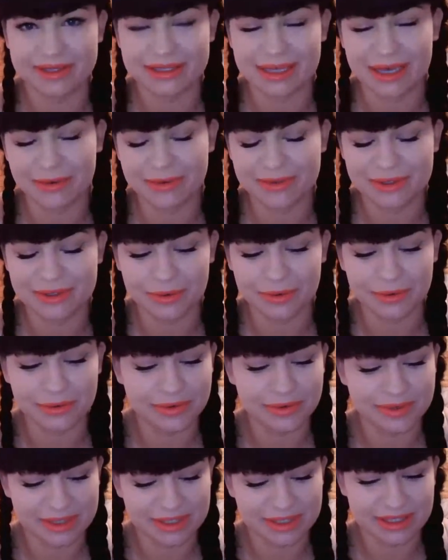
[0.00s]
I was going
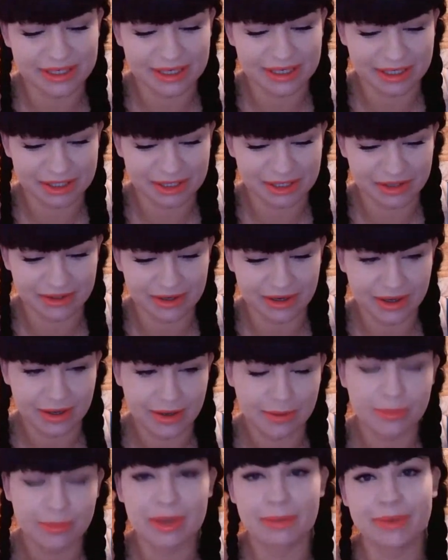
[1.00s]
through a disconnection.
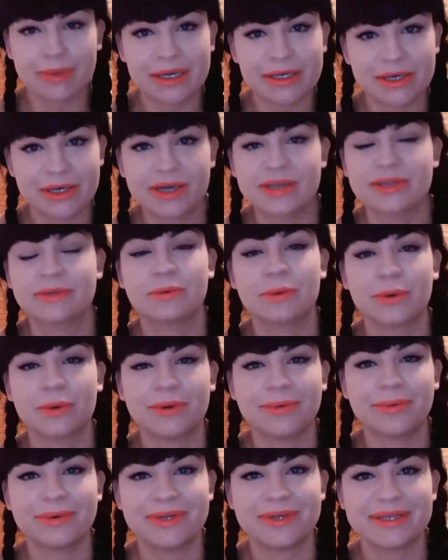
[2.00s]
Me and my dogs were
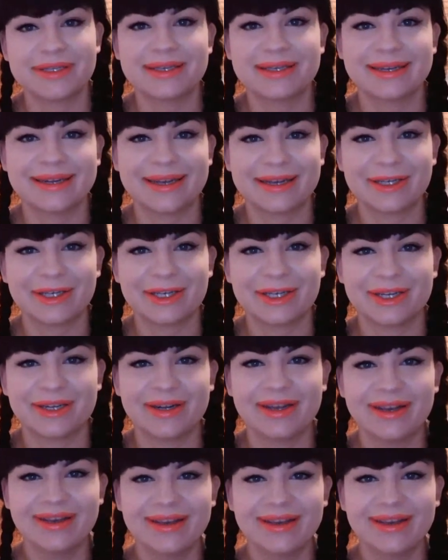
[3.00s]
going through a disconnection